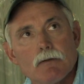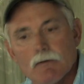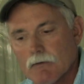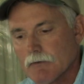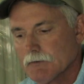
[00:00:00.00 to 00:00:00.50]

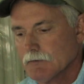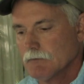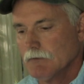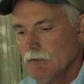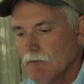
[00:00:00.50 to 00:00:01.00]
Because
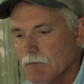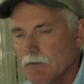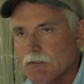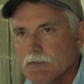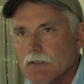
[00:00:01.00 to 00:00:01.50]
if they're
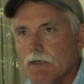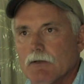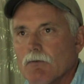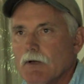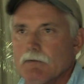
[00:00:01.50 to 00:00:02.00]
just sitting
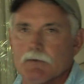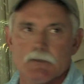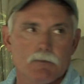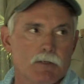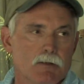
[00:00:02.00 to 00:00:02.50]
there waiting for
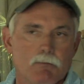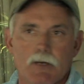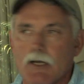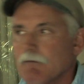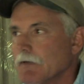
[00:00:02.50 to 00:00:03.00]
something to come
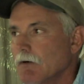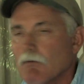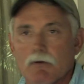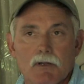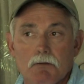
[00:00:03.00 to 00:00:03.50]
by, if they don't
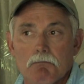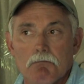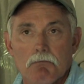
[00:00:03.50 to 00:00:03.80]
want to eat,